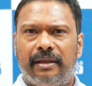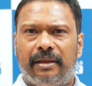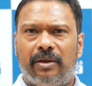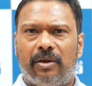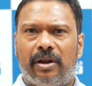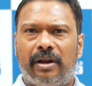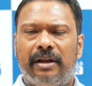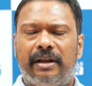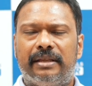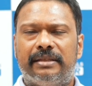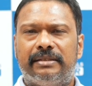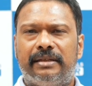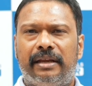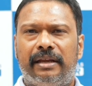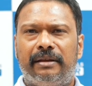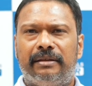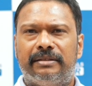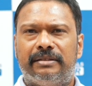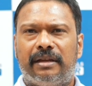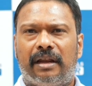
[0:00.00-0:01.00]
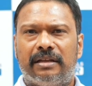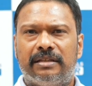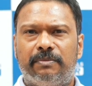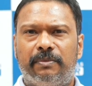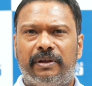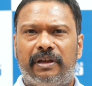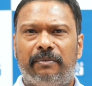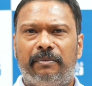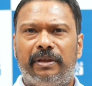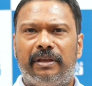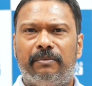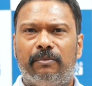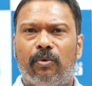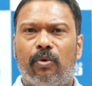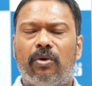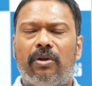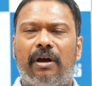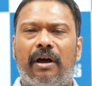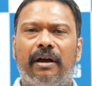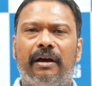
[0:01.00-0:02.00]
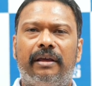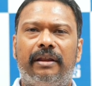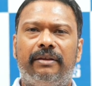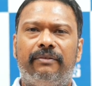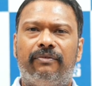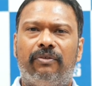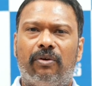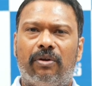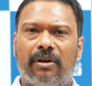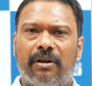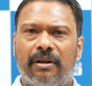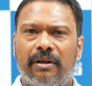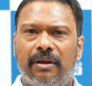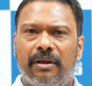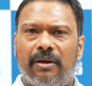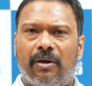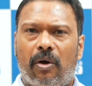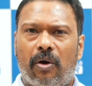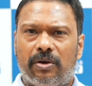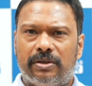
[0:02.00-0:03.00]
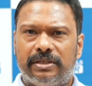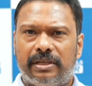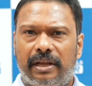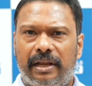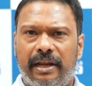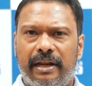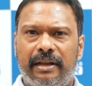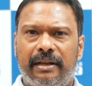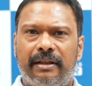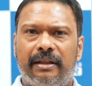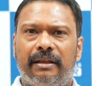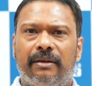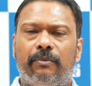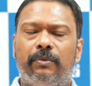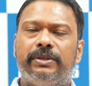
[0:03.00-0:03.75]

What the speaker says: your intestine starts becoming more hungry for oxalate,